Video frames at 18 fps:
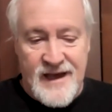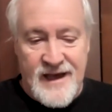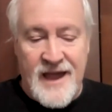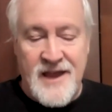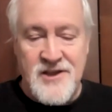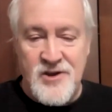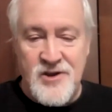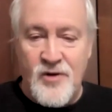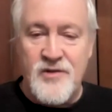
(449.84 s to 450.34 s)

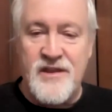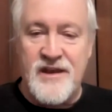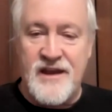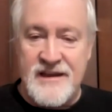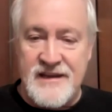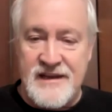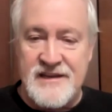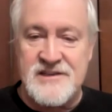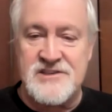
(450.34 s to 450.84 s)
I know that
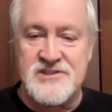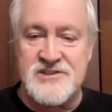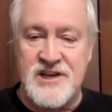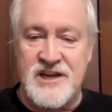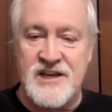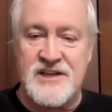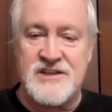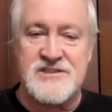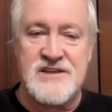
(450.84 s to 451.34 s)
I need to
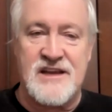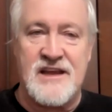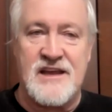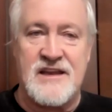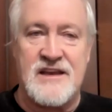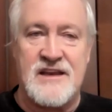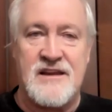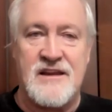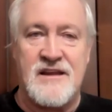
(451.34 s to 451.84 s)
change.
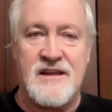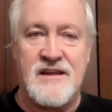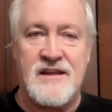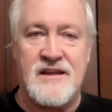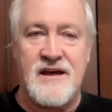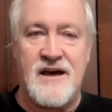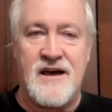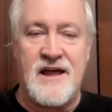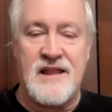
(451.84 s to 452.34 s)
And
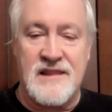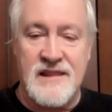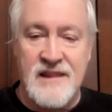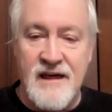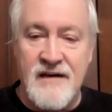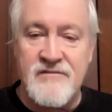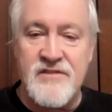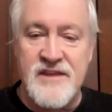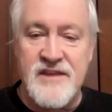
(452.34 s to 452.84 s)
I
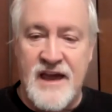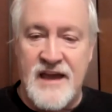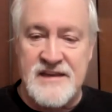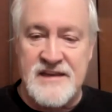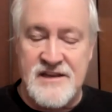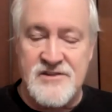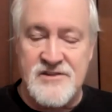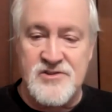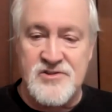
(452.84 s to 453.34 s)
love the
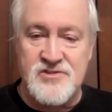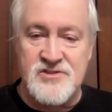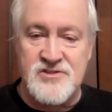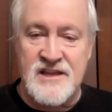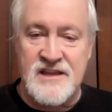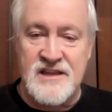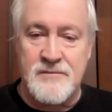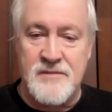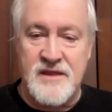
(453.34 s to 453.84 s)
idea that you're
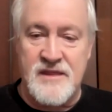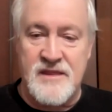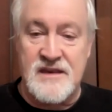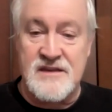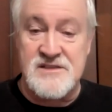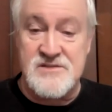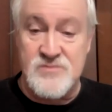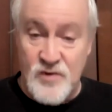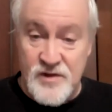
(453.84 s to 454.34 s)
telling me that
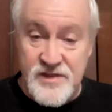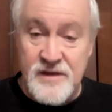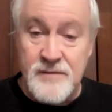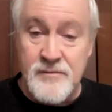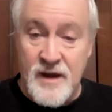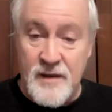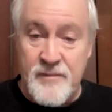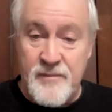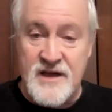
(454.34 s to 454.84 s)
it's
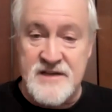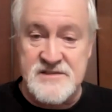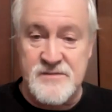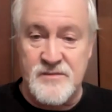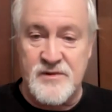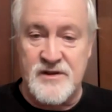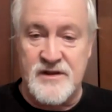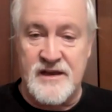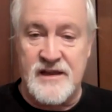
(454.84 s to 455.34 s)
within my
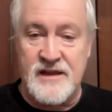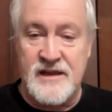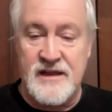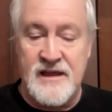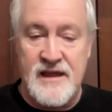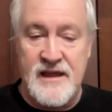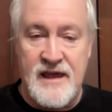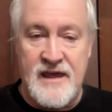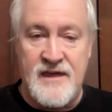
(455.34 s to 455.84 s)
possibility
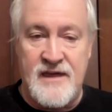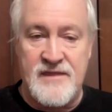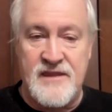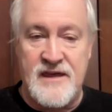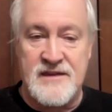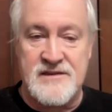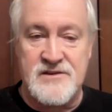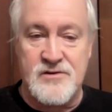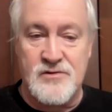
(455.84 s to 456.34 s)
and
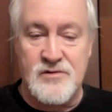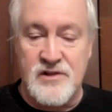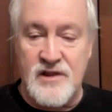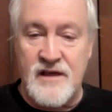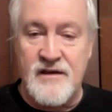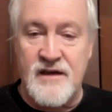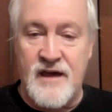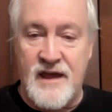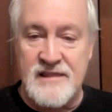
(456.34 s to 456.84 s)
that you're
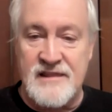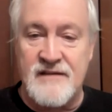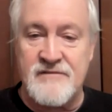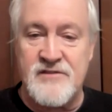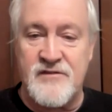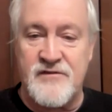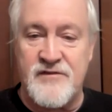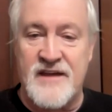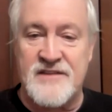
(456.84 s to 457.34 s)
lo- I
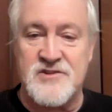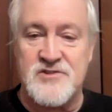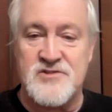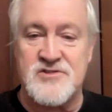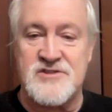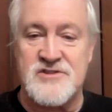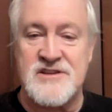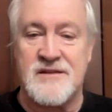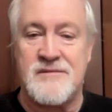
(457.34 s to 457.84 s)
love the fact
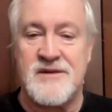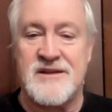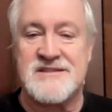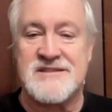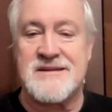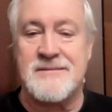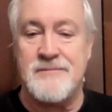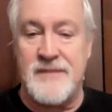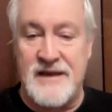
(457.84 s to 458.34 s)
that you're telling me
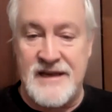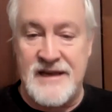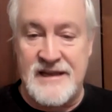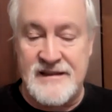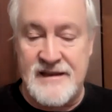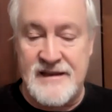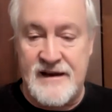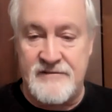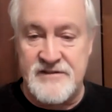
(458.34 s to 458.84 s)
it's the
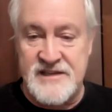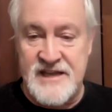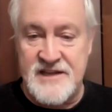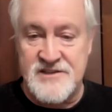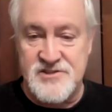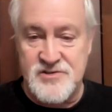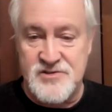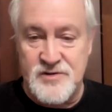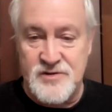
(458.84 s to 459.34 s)
meaning that I've
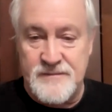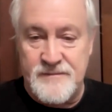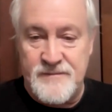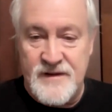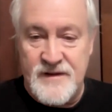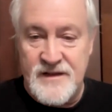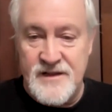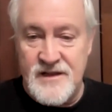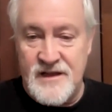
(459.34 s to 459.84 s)
attached to it.
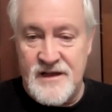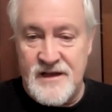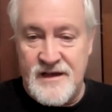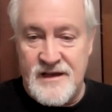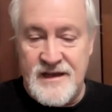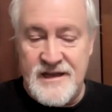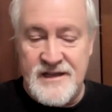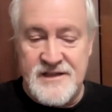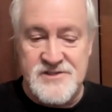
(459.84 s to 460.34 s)

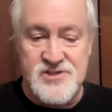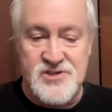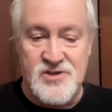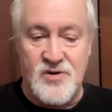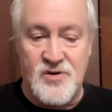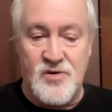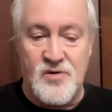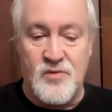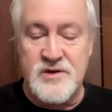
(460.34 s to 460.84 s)
And
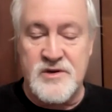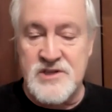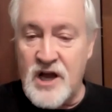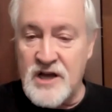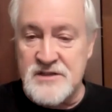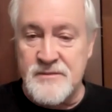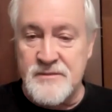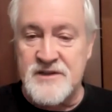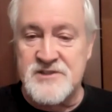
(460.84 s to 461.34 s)
so we
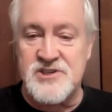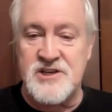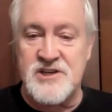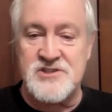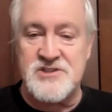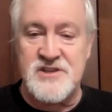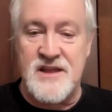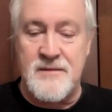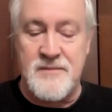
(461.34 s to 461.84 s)
talked about
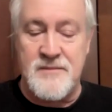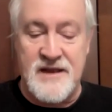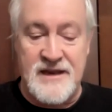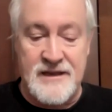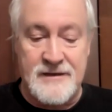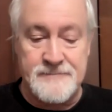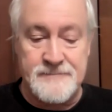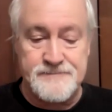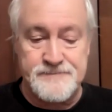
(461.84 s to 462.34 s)
changing that
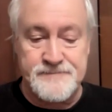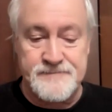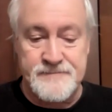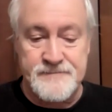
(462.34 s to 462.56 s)
meaning.